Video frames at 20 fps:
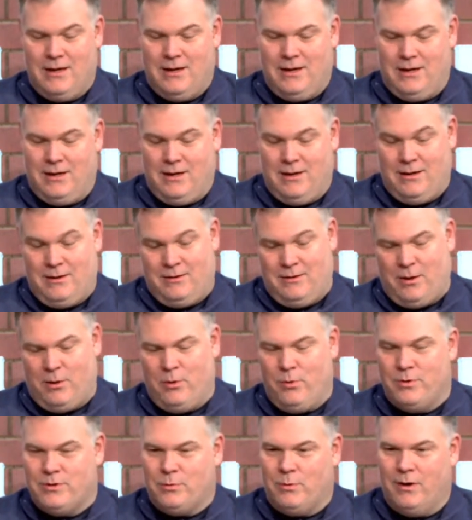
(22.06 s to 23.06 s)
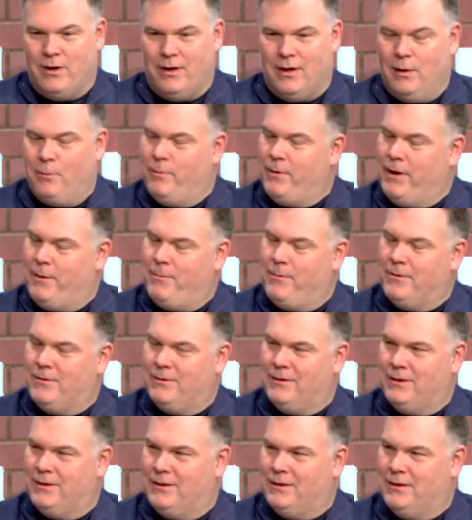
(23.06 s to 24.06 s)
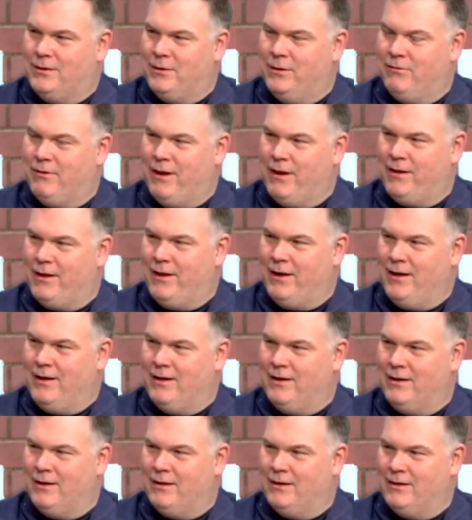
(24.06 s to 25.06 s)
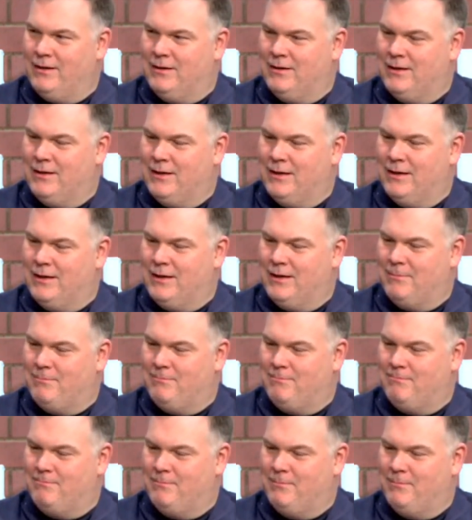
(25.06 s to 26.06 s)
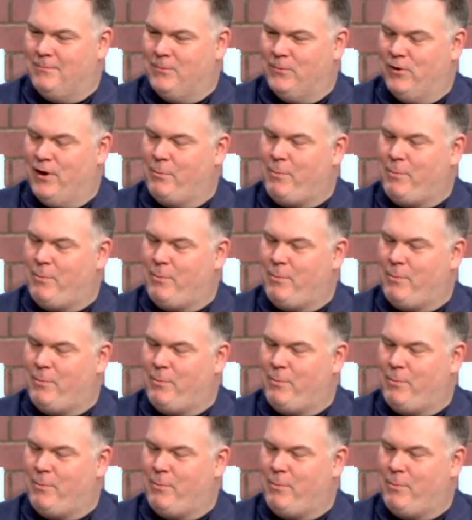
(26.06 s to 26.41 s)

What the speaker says: I always wanted to help people and do the right thing, and great